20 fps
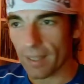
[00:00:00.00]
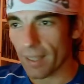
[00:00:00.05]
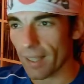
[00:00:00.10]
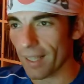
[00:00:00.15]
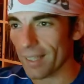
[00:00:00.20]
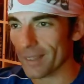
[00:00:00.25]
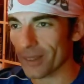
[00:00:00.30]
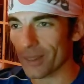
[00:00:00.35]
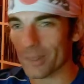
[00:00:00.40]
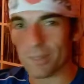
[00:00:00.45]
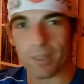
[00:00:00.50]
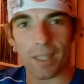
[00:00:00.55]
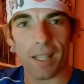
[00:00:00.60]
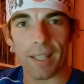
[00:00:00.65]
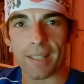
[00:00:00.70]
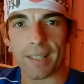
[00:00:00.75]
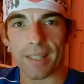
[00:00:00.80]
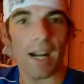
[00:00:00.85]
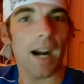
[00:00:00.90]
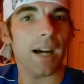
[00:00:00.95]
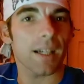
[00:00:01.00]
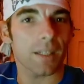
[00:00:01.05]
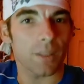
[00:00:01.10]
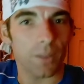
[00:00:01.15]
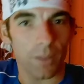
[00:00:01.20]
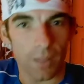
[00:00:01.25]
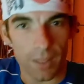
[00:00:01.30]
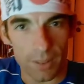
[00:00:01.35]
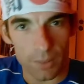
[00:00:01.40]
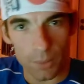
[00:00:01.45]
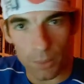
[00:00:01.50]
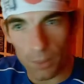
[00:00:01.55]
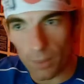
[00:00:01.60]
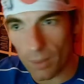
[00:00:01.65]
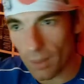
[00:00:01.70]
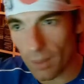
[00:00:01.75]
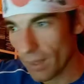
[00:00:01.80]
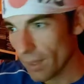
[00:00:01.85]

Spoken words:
I don't like alcohol at all.